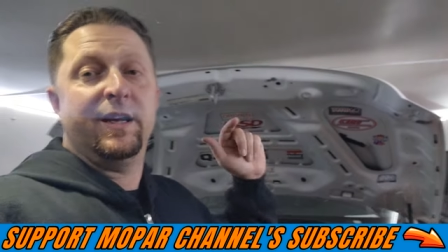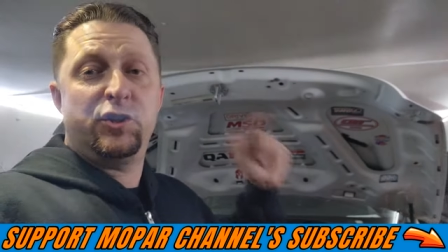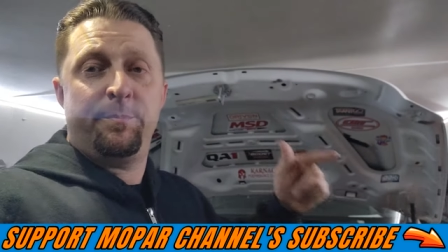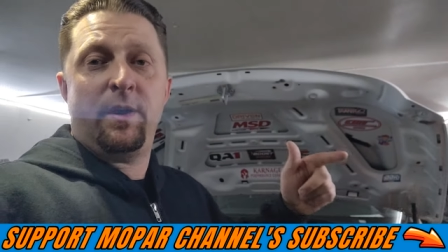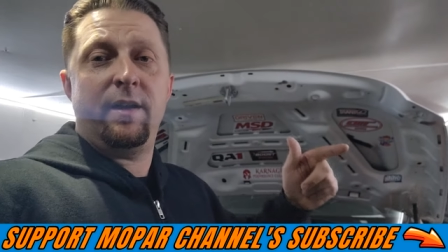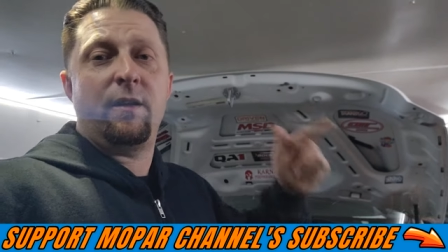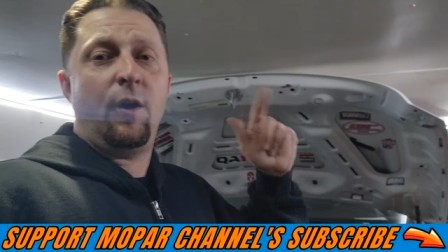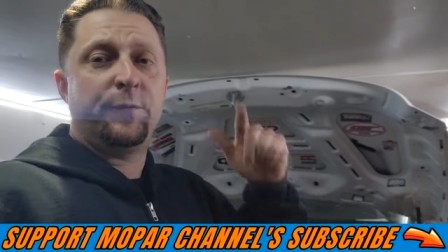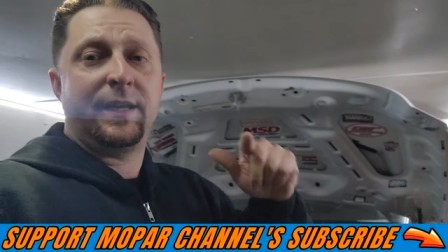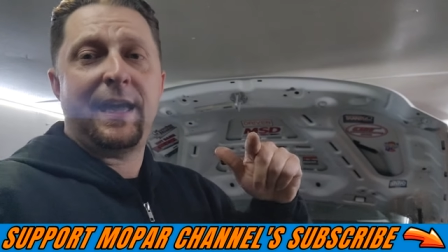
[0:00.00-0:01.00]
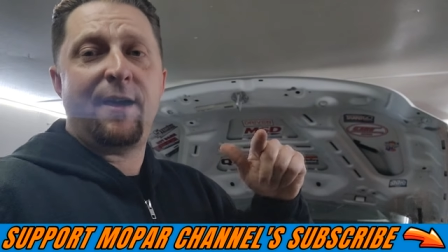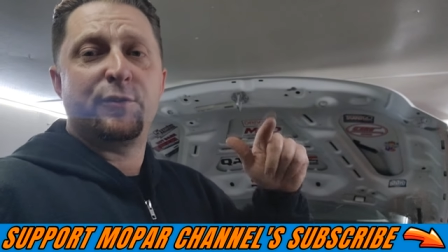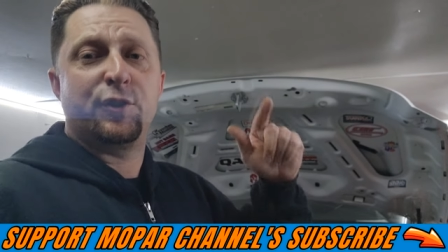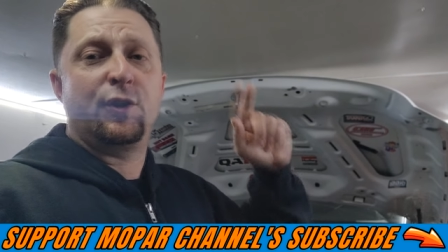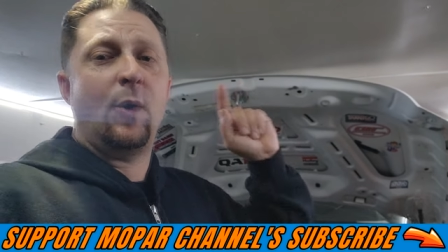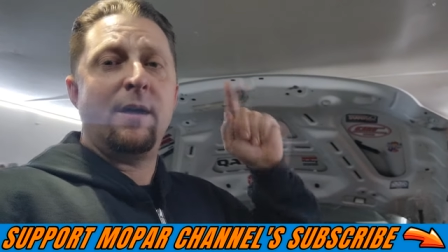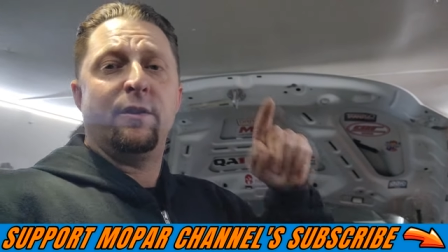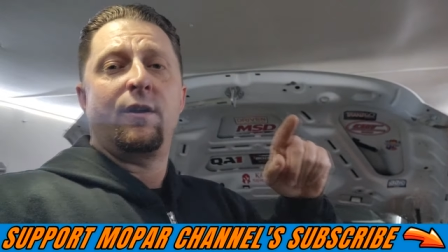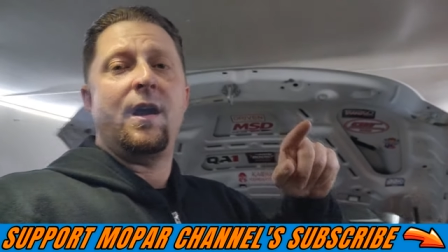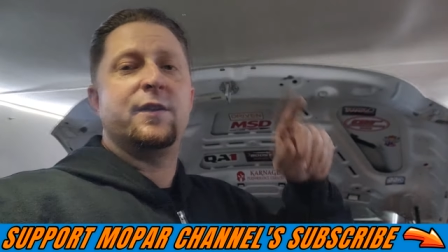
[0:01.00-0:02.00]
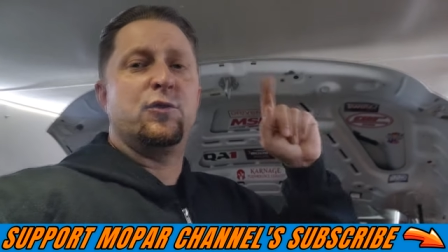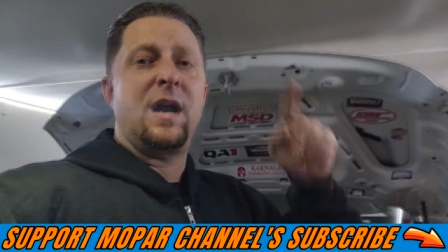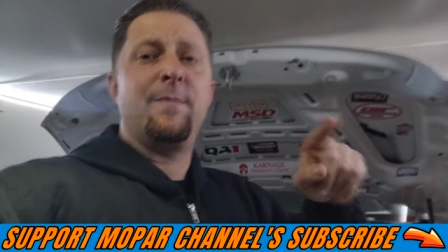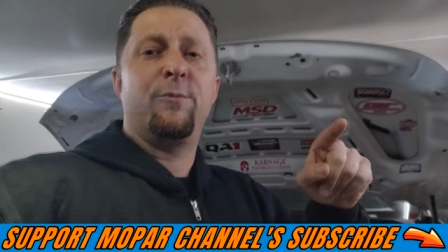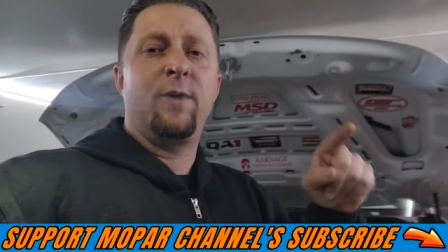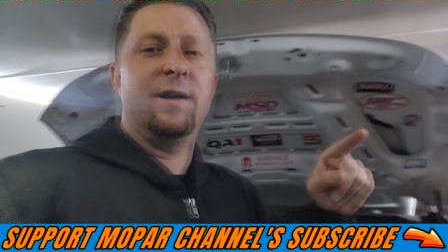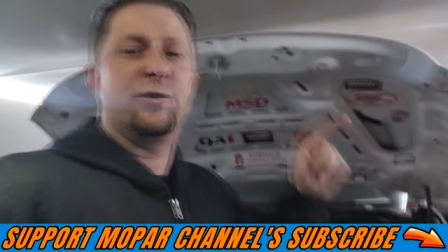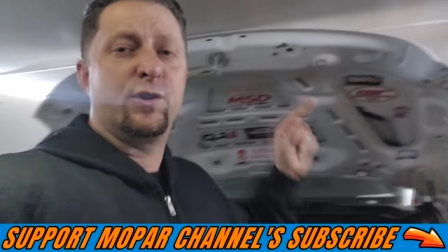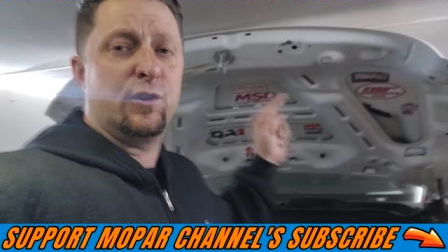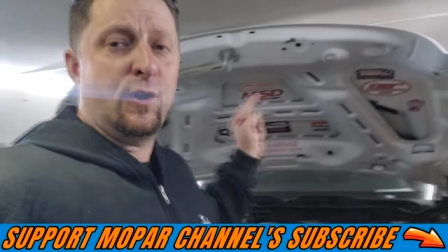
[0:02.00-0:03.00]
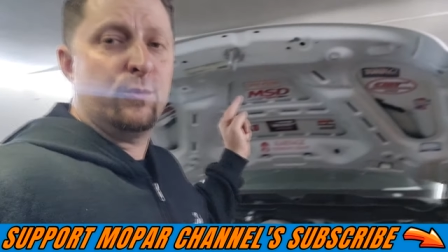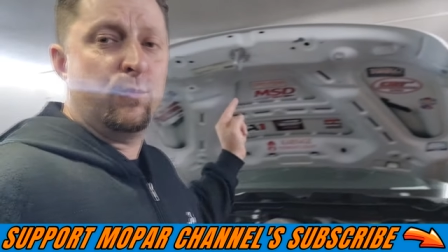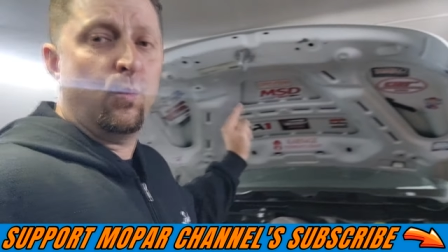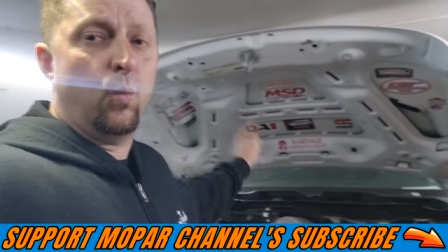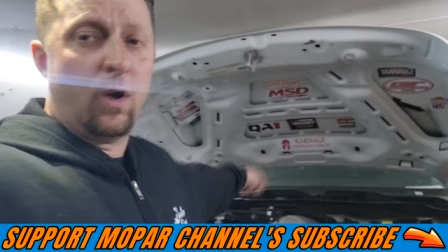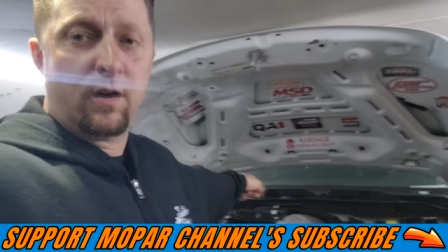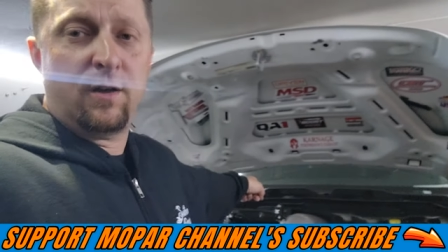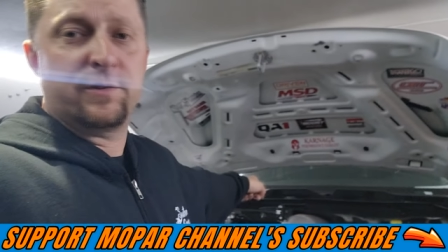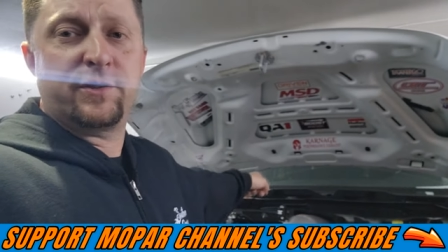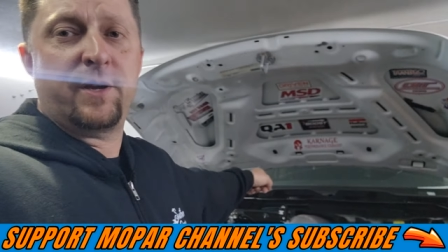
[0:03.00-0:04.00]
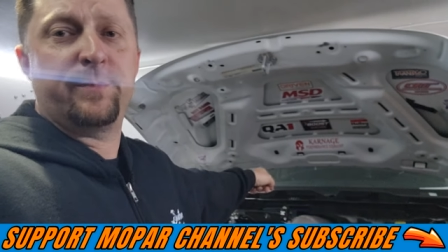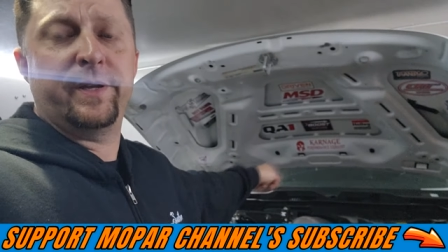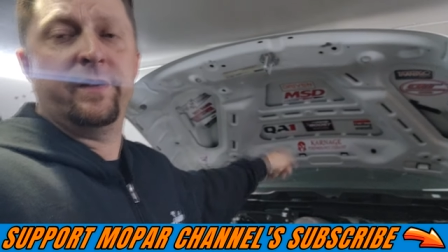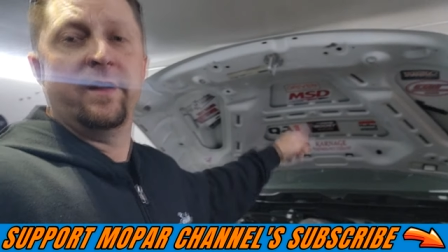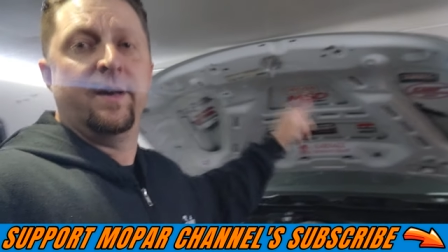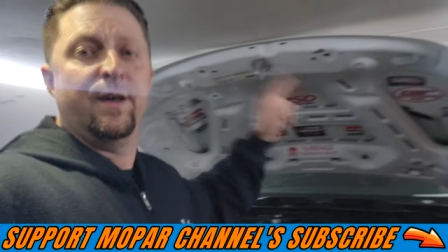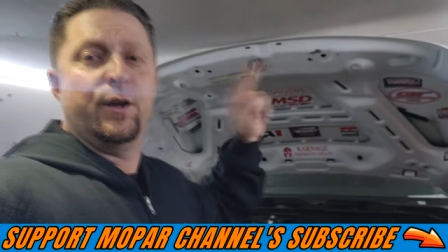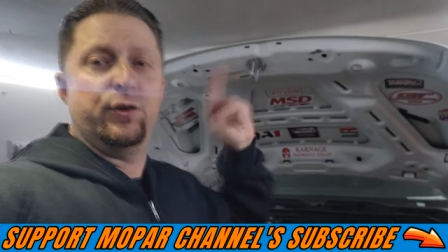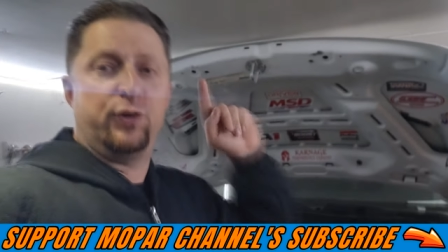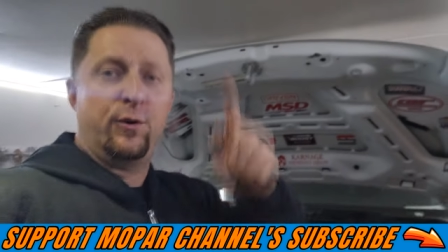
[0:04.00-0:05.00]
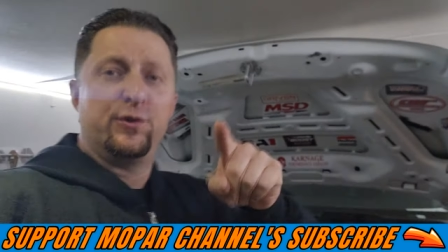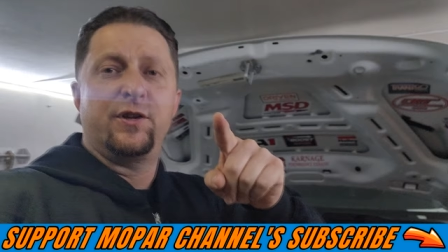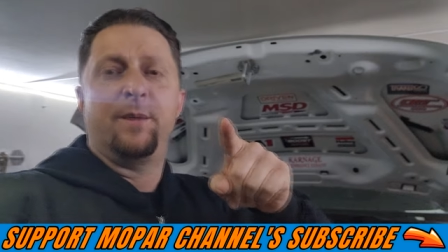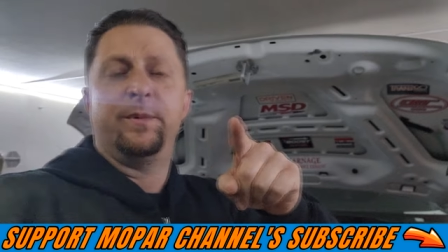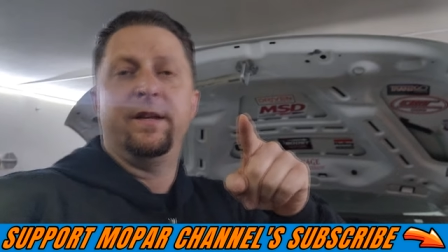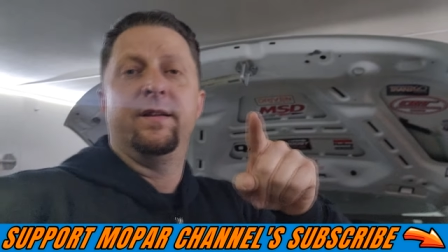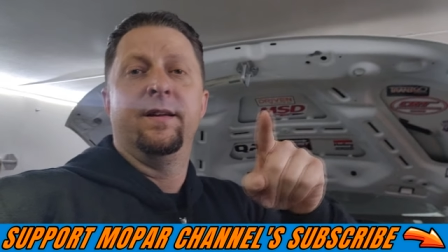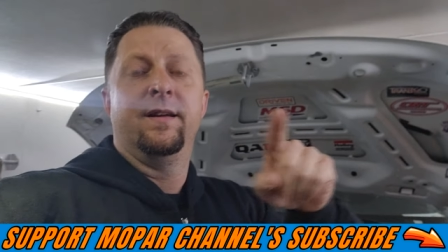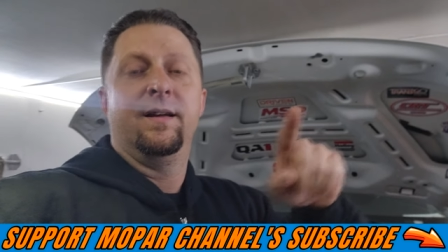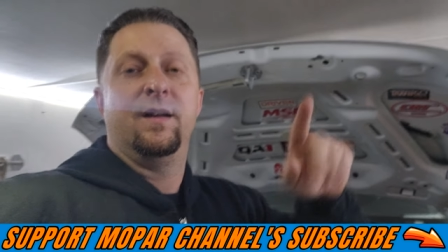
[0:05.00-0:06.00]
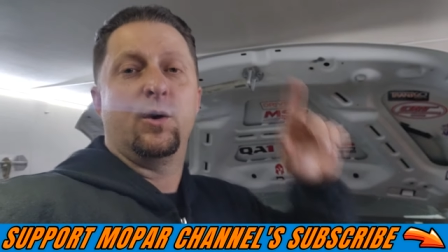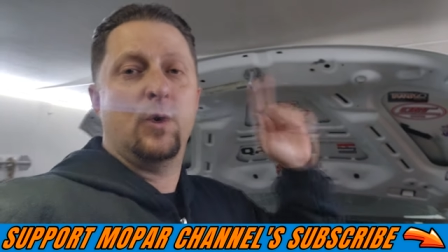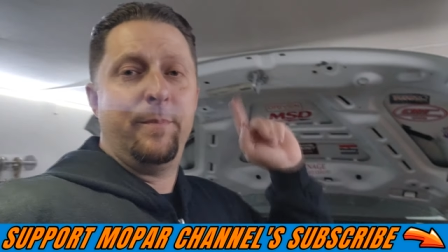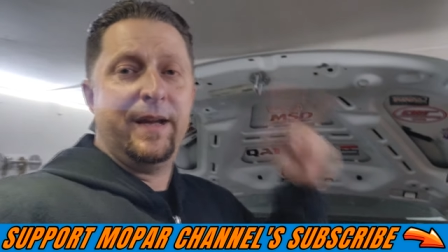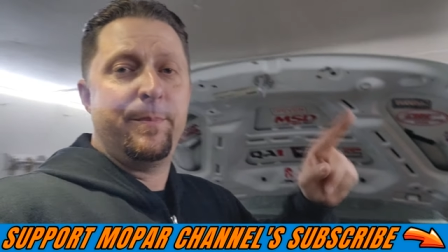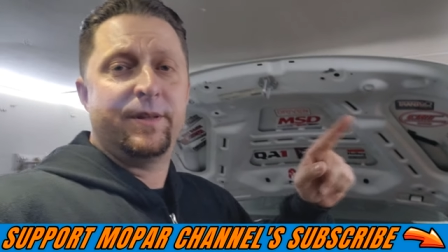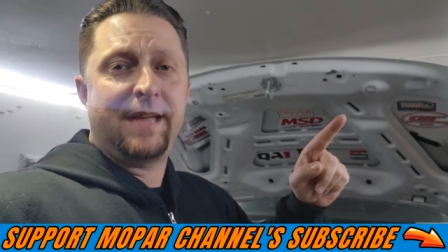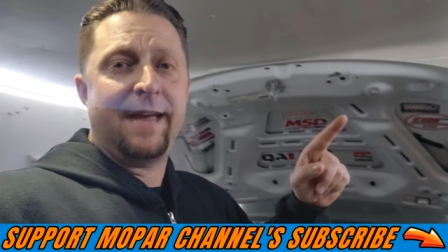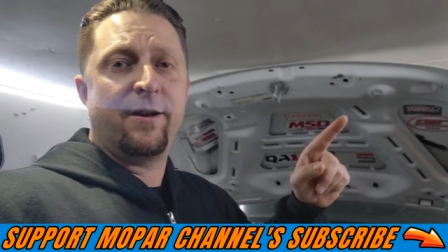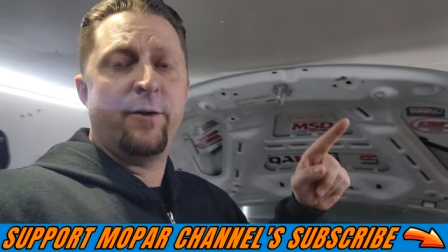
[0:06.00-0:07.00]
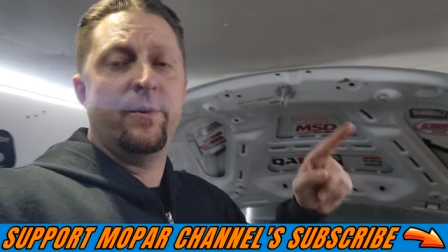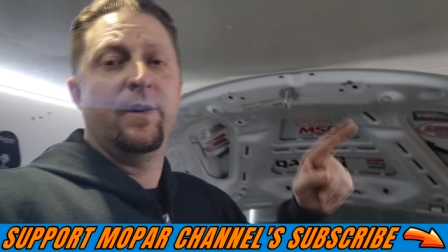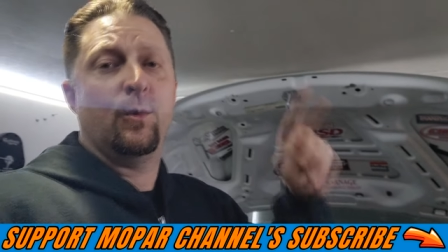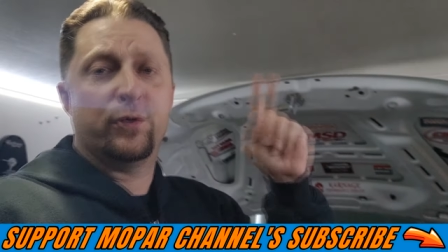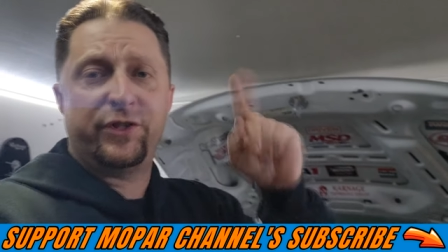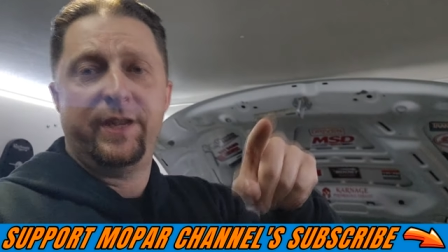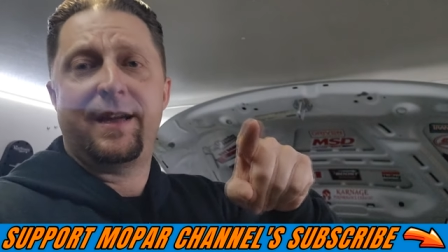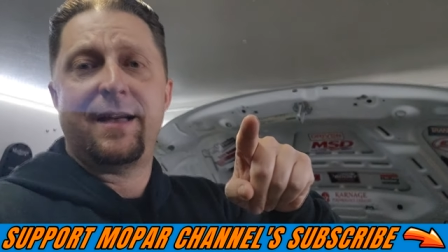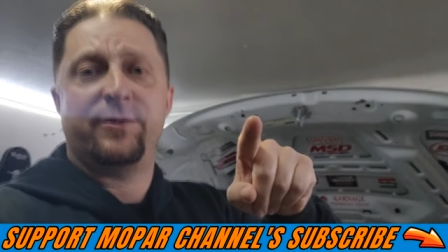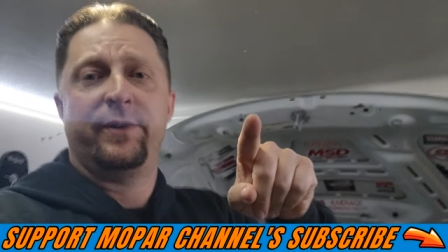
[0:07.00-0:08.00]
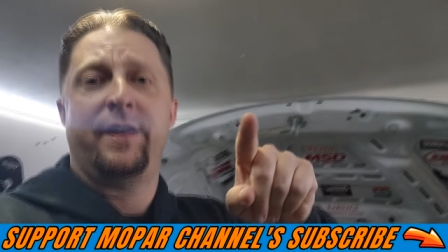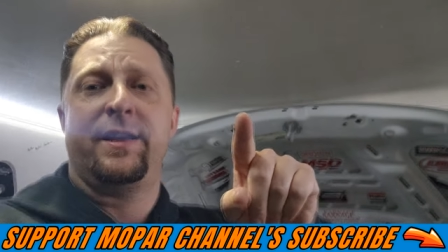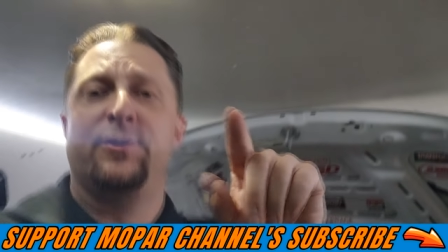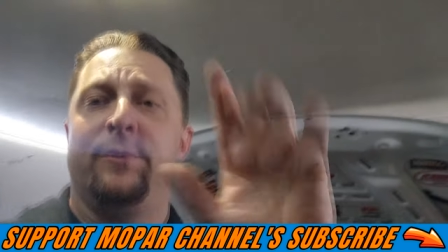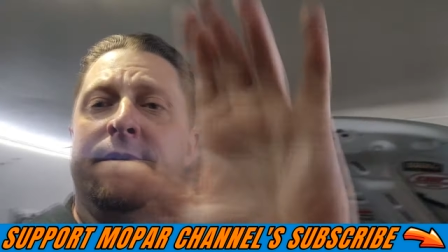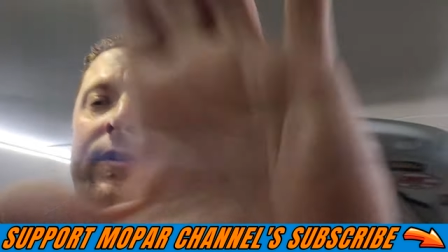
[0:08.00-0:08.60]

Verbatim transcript: get your butt off the couch, go out in the garage, grab a wrench, go work on something, do something, quit being a potato. We'll see you guys on the next